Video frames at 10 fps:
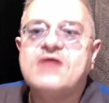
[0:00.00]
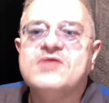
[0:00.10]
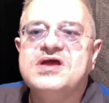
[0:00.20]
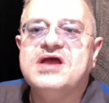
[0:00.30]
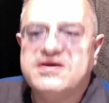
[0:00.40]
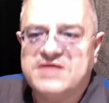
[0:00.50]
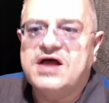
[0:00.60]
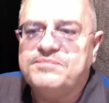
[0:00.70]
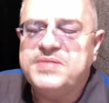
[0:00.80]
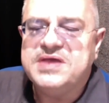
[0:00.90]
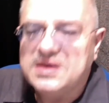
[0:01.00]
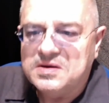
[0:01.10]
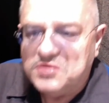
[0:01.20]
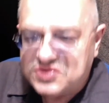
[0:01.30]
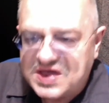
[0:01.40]
camaraderie
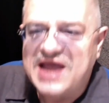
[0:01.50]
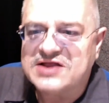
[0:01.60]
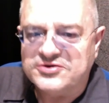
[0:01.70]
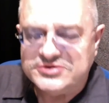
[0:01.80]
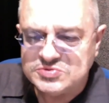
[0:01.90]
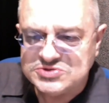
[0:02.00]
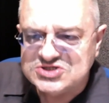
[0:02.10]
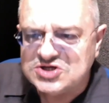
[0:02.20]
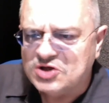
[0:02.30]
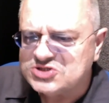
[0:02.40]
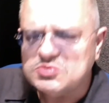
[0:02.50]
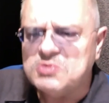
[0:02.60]
of being with actors.